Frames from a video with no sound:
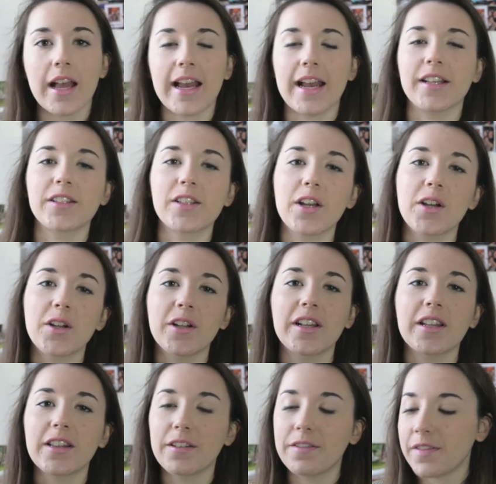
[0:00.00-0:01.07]
Okay, so
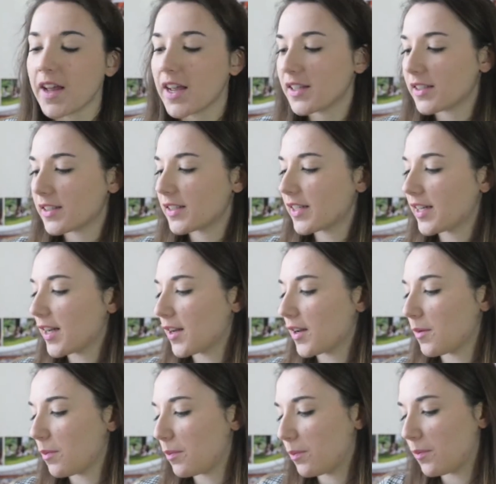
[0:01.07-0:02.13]
the first
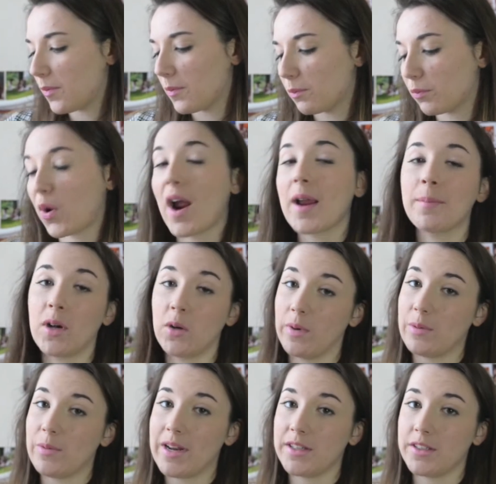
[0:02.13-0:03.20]
Primark
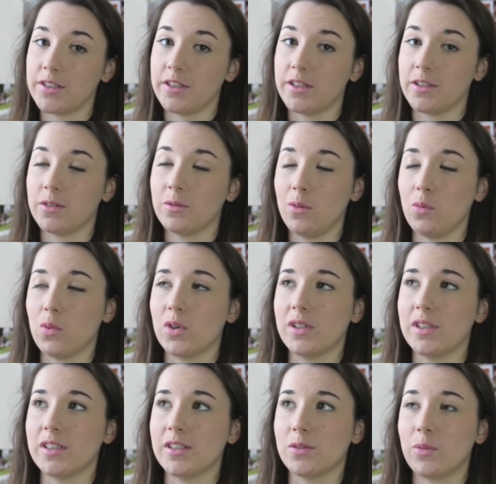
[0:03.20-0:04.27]
we went to
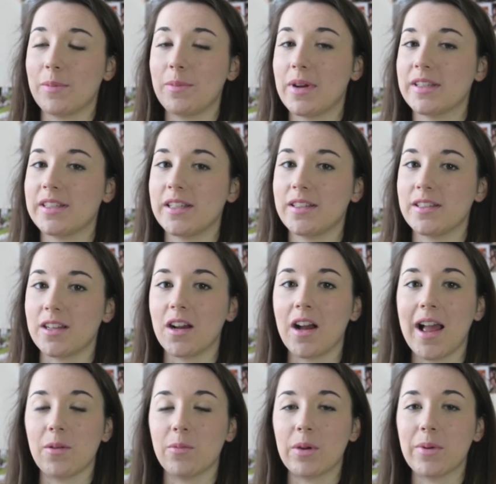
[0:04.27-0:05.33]
was with my sister,
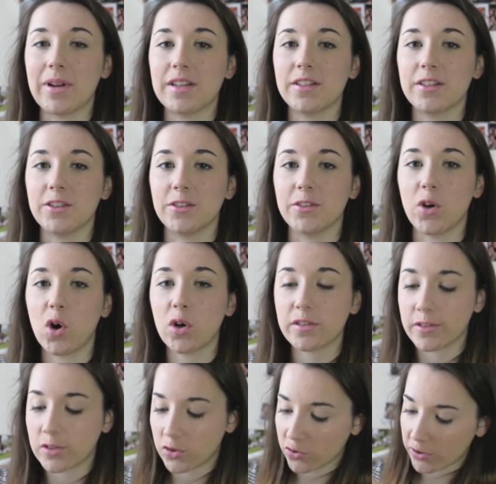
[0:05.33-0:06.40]
and we went to the
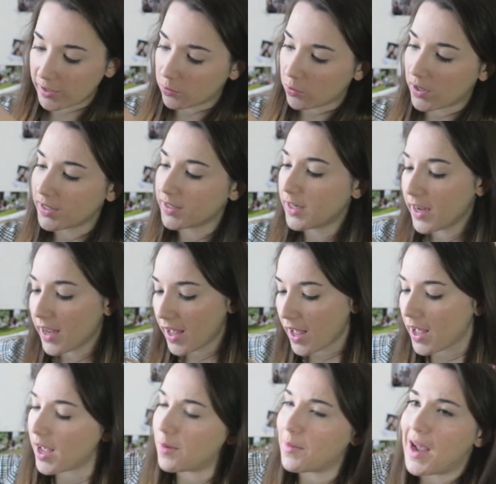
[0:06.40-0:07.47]
Oxford Street one.
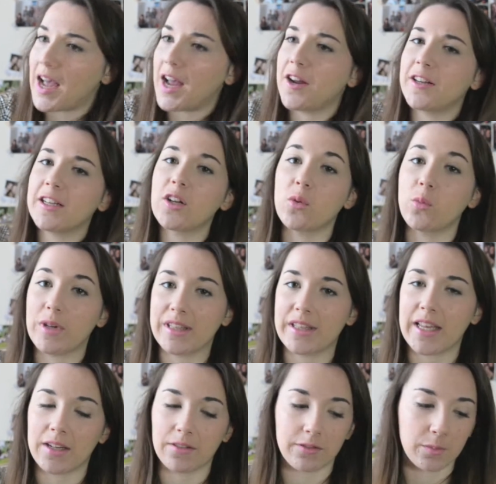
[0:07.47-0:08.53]
I only got one
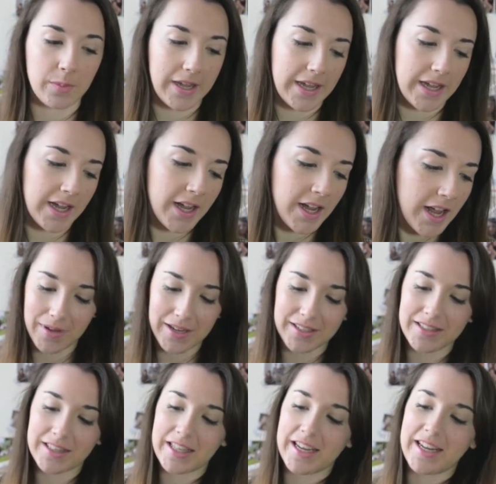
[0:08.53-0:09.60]
thing from here.
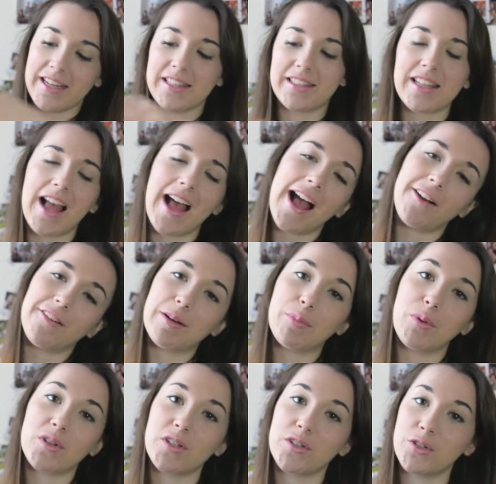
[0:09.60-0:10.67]
It's these Harry
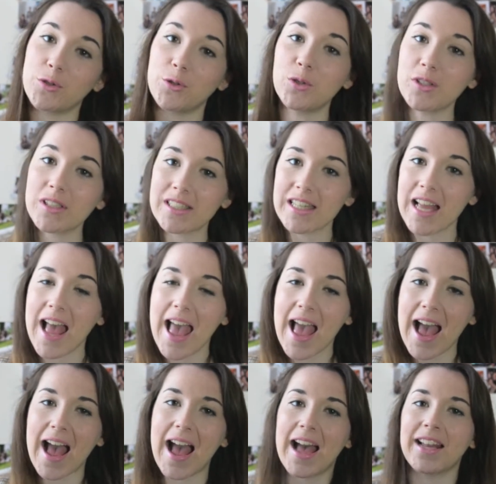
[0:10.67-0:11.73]
Potter shorts,
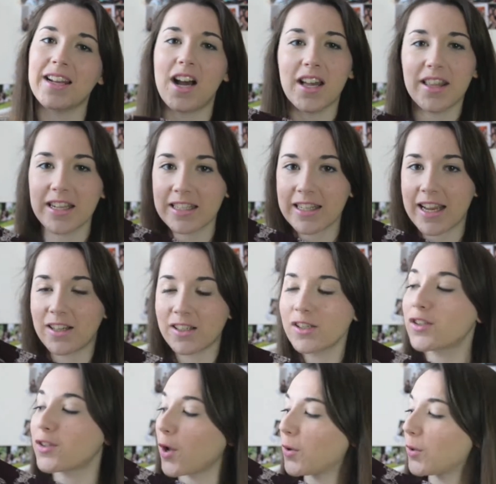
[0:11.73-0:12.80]
and I think they are
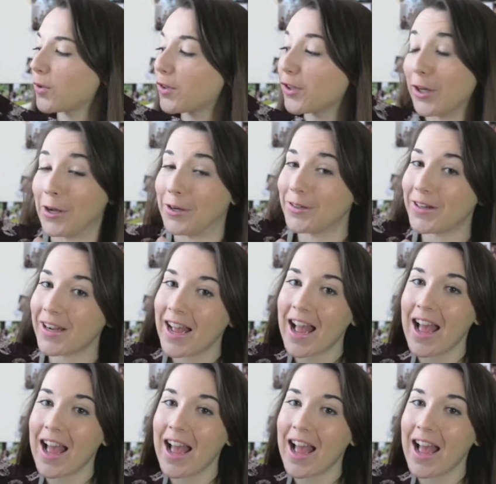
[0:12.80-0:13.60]
so cute.